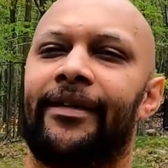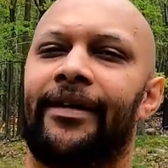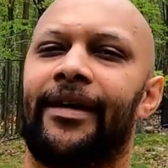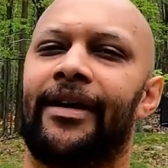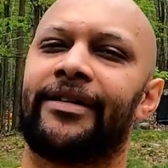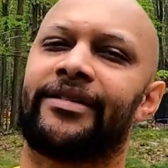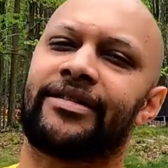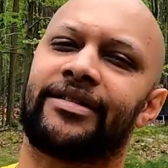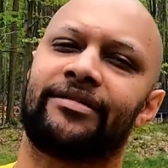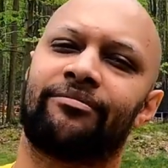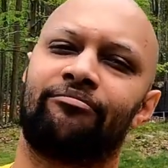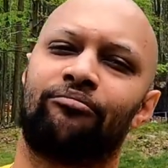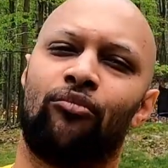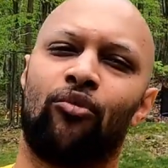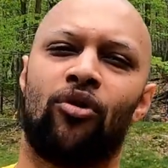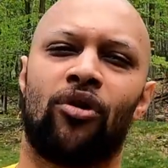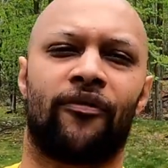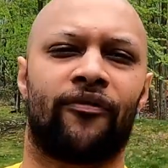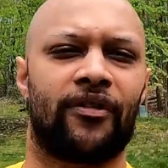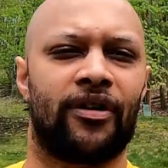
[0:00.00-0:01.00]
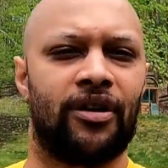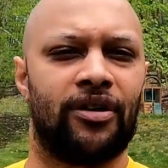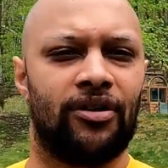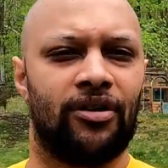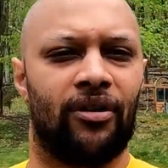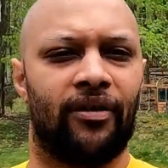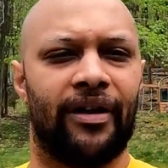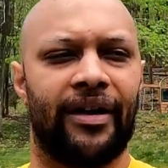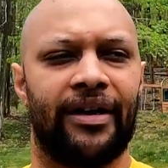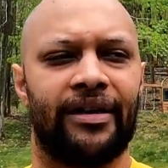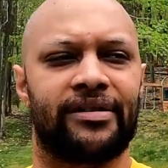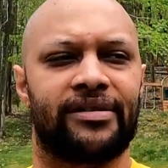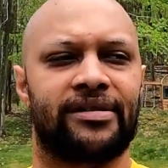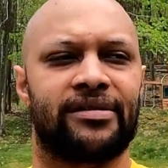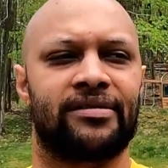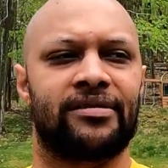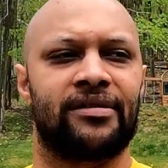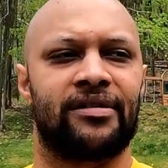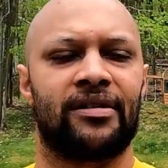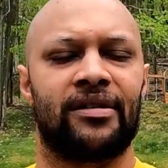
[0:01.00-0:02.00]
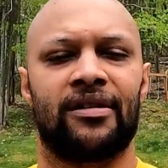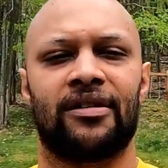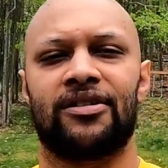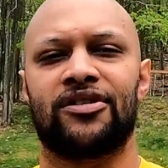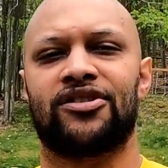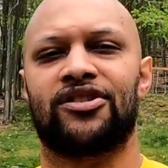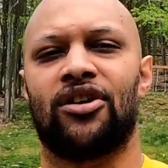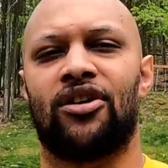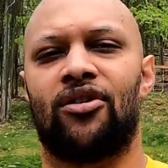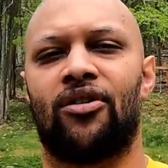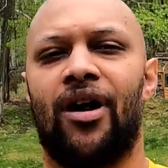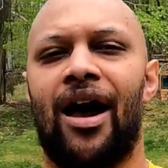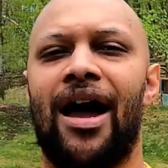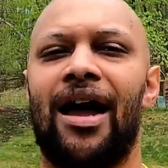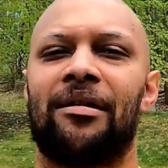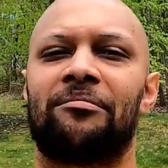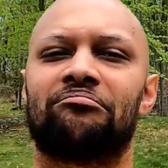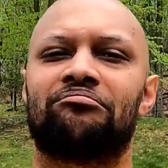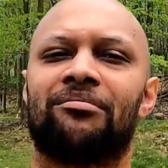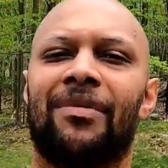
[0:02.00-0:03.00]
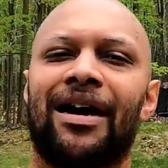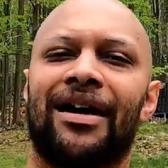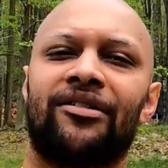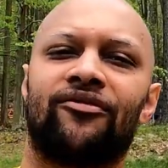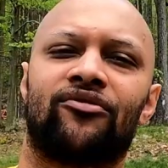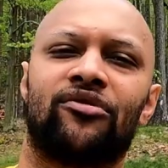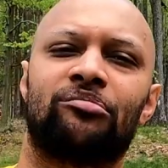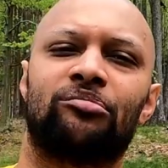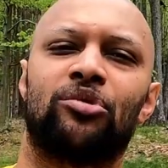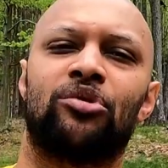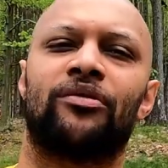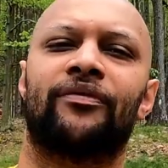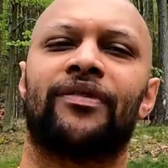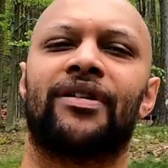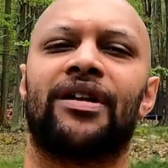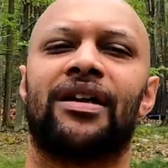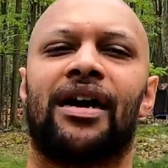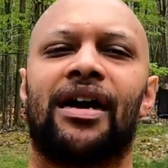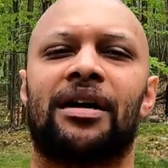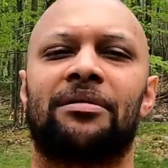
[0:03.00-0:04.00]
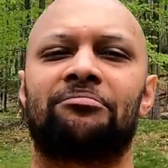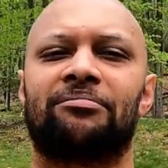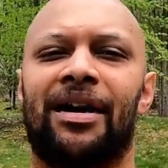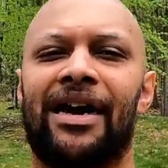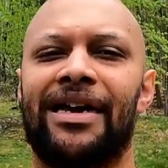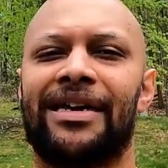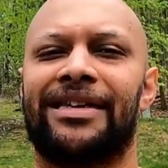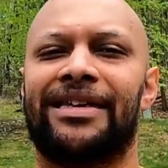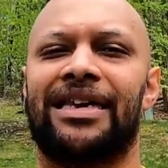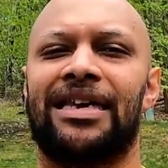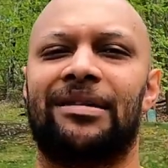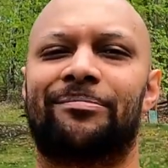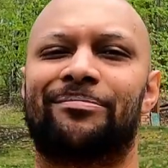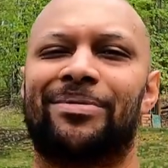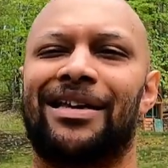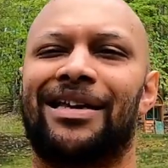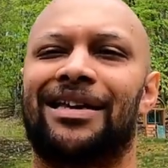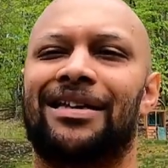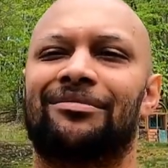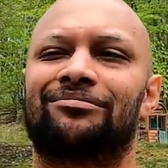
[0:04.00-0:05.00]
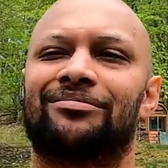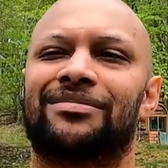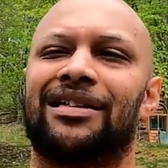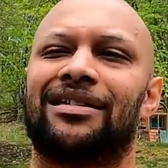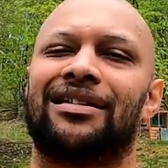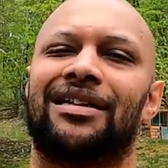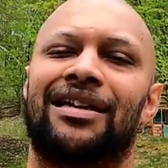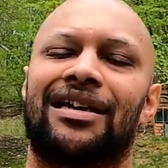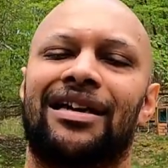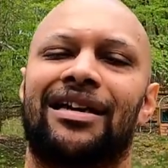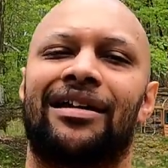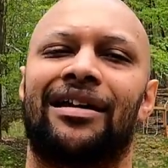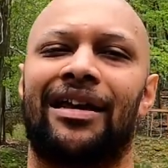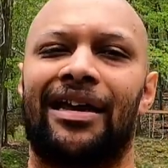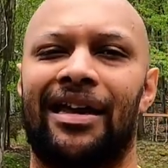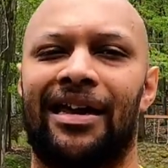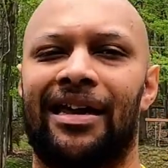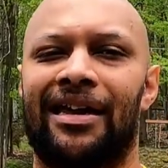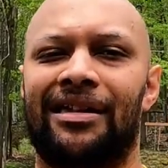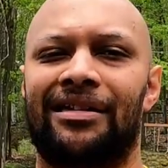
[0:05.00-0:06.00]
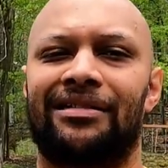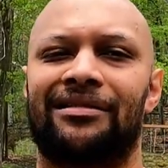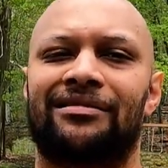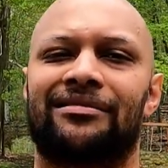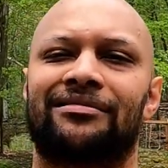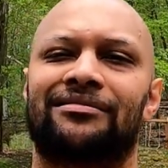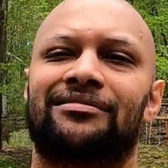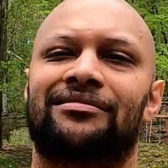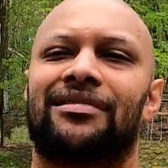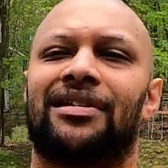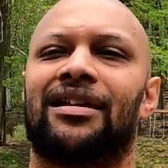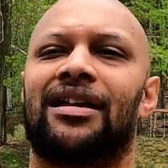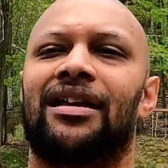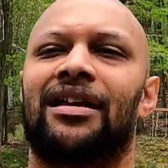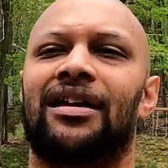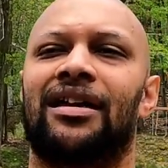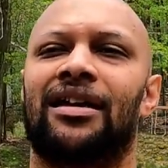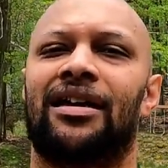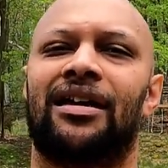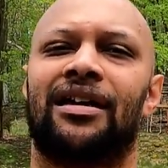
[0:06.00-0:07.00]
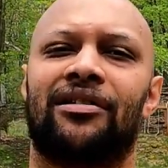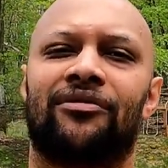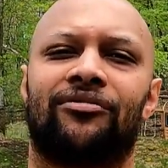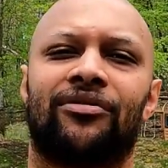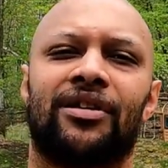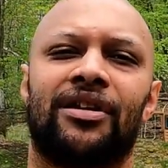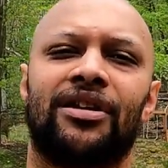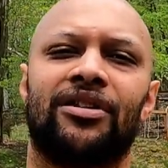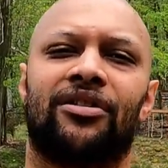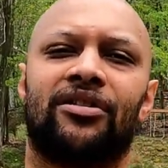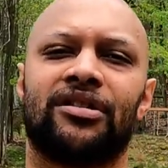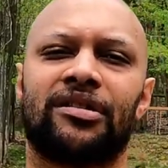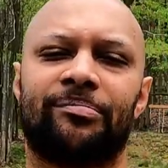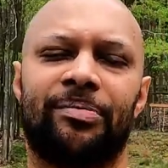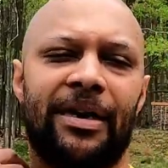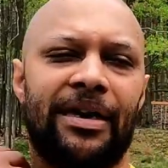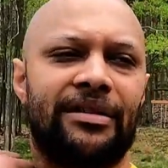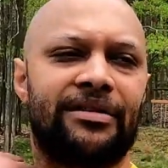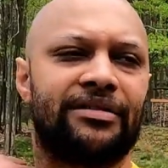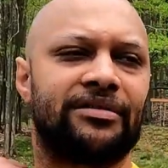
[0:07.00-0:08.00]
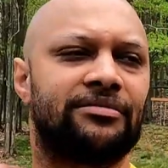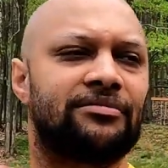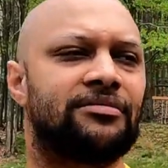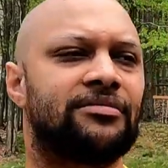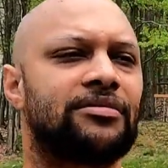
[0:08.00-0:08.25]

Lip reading: It's more of an annoyance. So I might remove it, I might keep it. It really all depends.